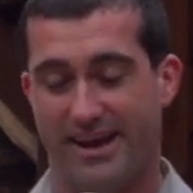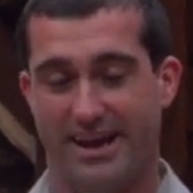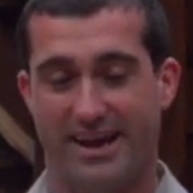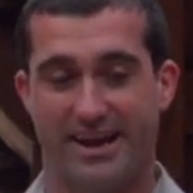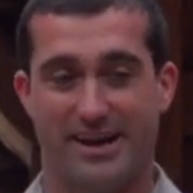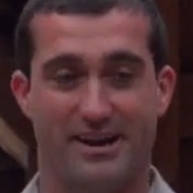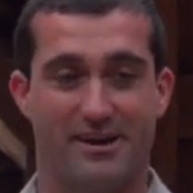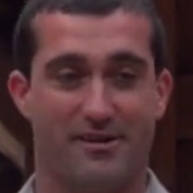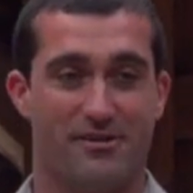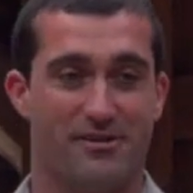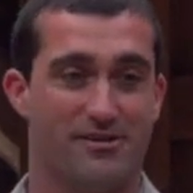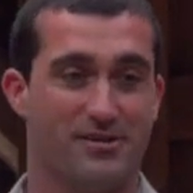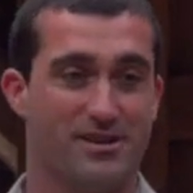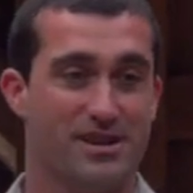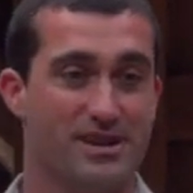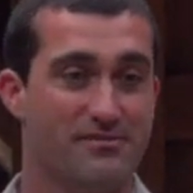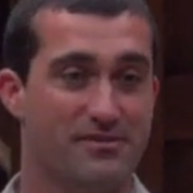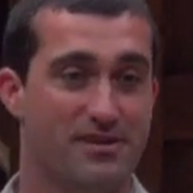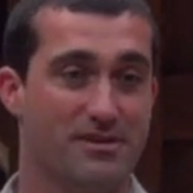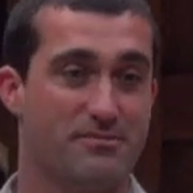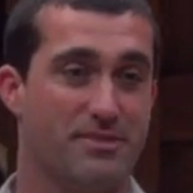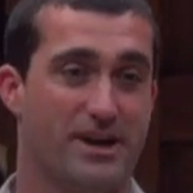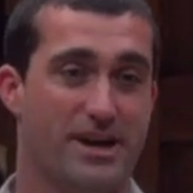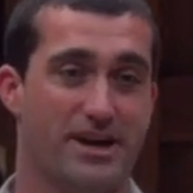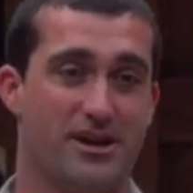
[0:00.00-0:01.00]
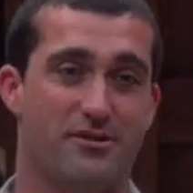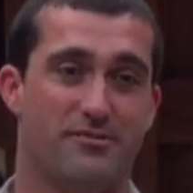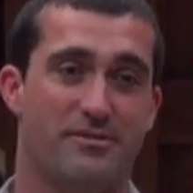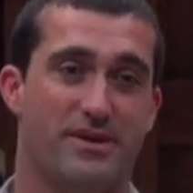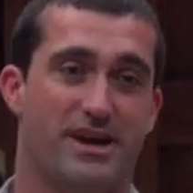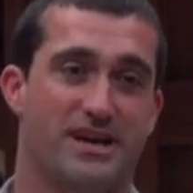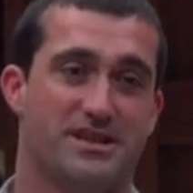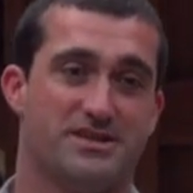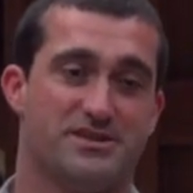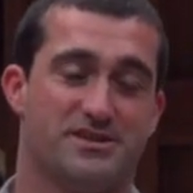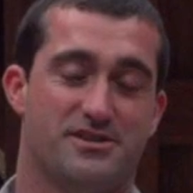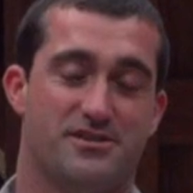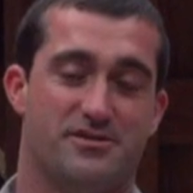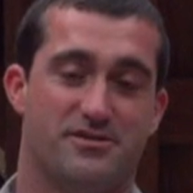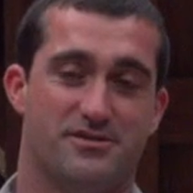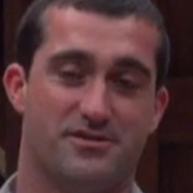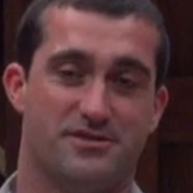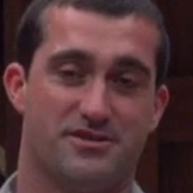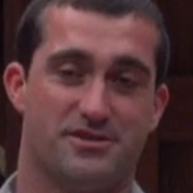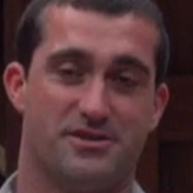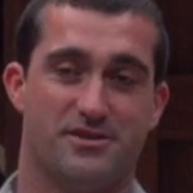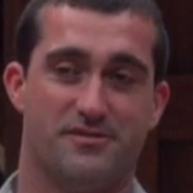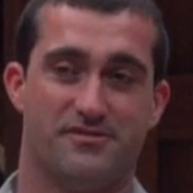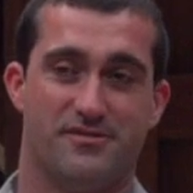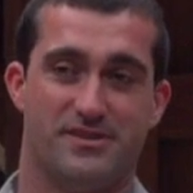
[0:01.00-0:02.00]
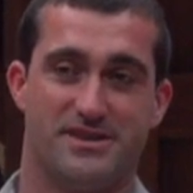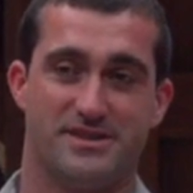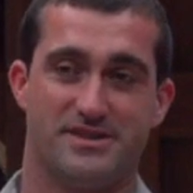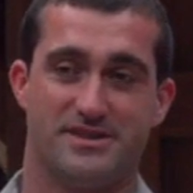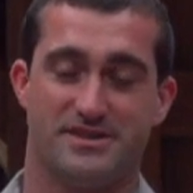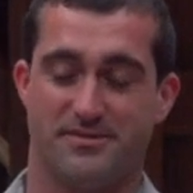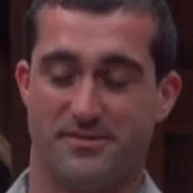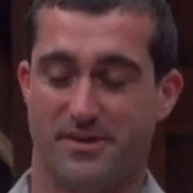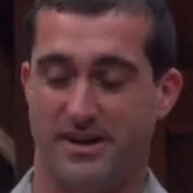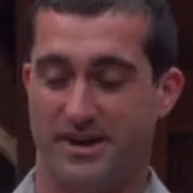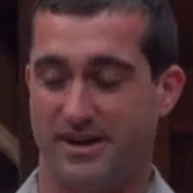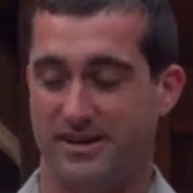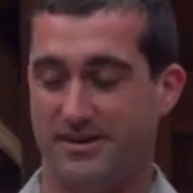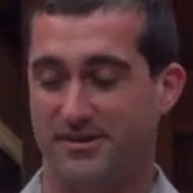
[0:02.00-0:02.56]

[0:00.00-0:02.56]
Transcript: and our living biomass on Earth's surface.